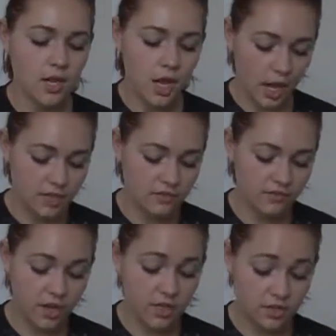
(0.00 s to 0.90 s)
It's
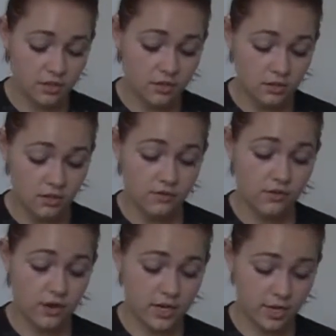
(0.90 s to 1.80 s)
fun
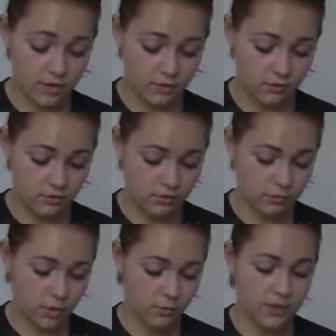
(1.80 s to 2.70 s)
for any other
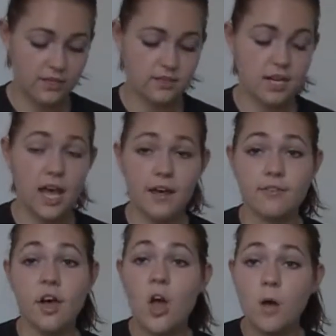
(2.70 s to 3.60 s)
purpose to
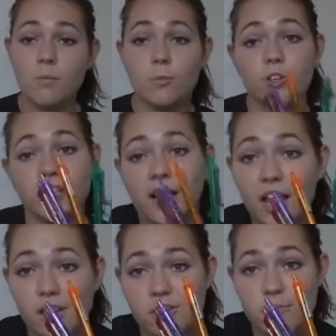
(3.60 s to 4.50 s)
have
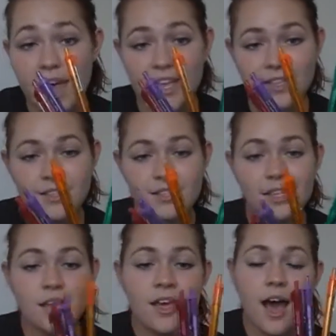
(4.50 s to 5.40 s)
multicolored pens.
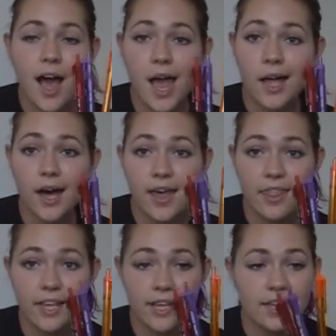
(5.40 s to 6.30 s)
I got
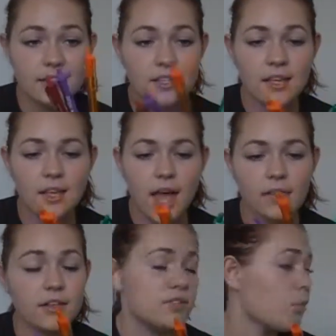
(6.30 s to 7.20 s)
these.
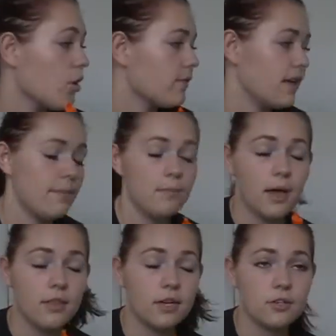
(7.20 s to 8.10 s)
There's more of
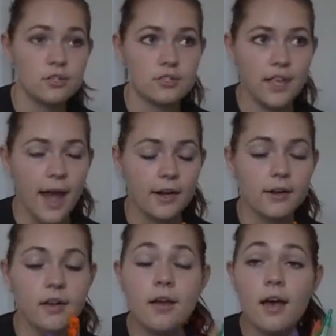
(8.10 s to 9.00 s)
them. They're just
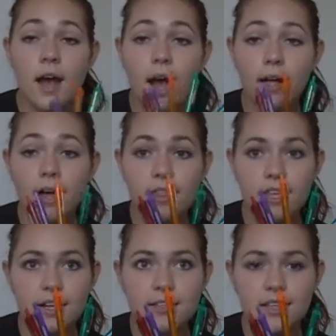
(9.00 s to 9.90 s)
scattered. I got
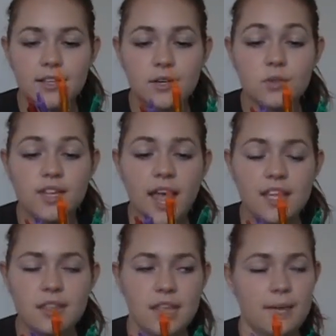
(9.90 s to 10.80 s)
these. I think there was
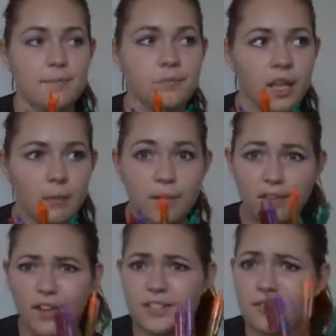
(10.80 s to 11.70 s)
8 of them at Big
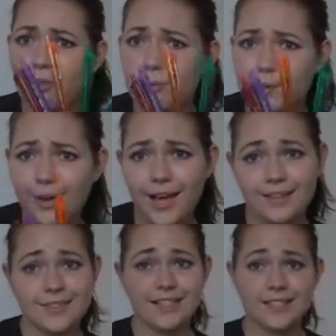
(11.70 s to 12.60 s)
Lots for $3.
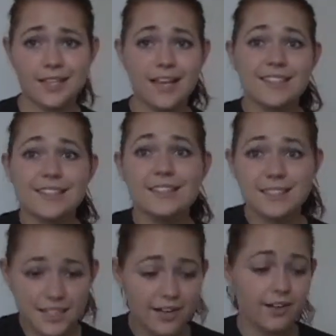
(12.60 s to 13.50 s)
That's a
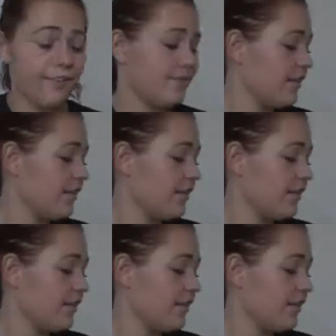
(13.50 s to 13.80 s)
steal.